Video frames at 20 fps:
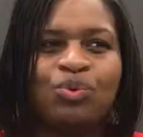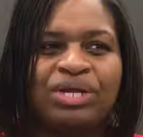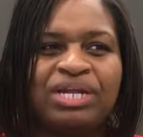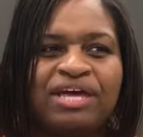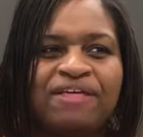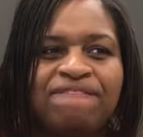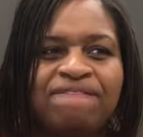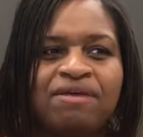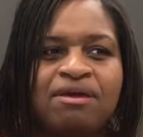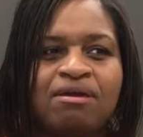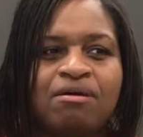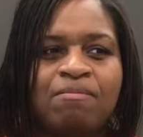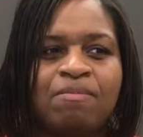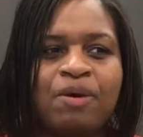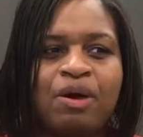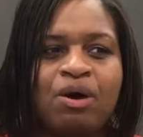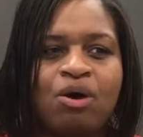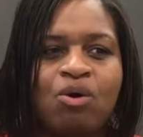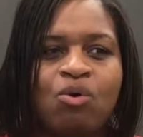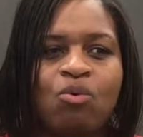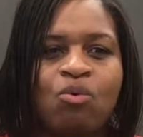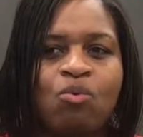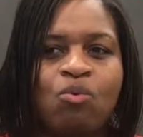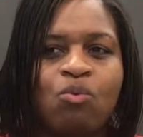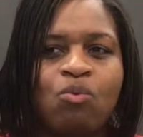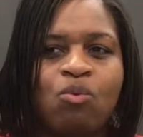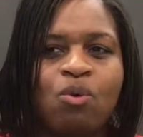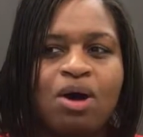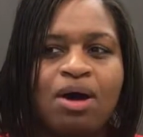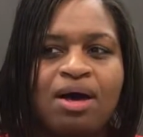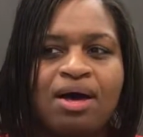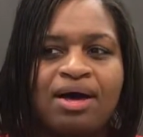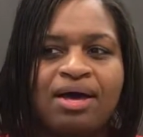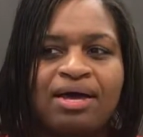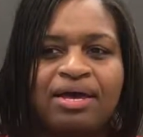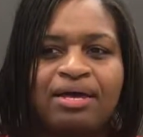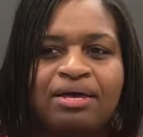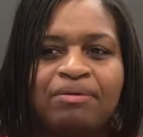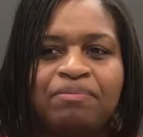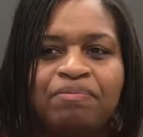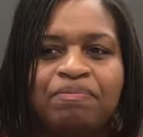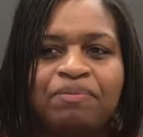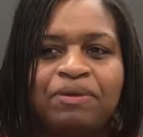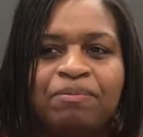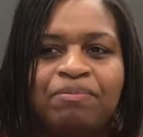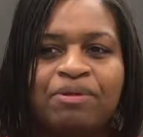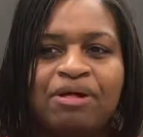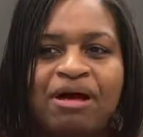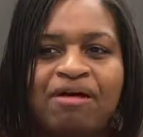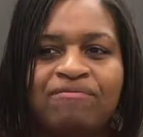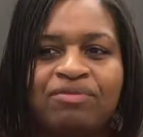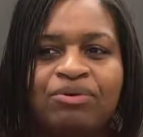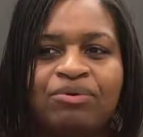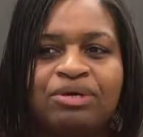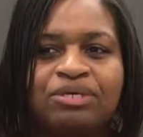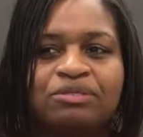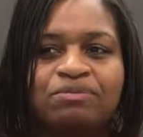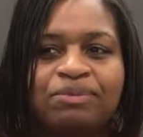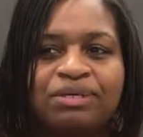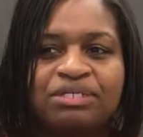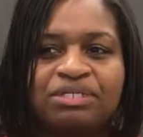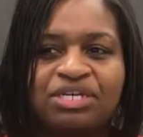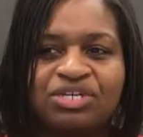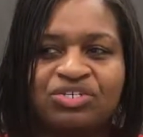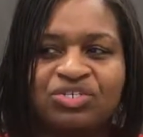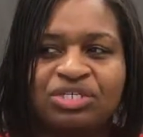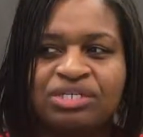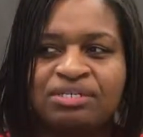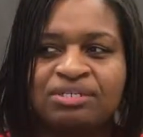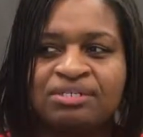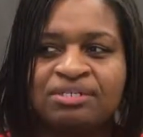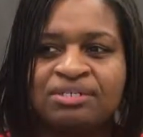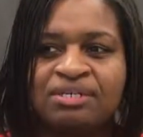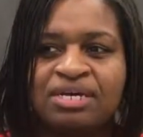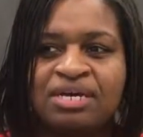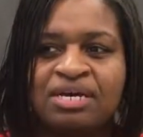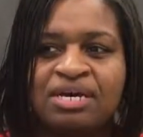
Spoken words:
When I think about why people have low expectations,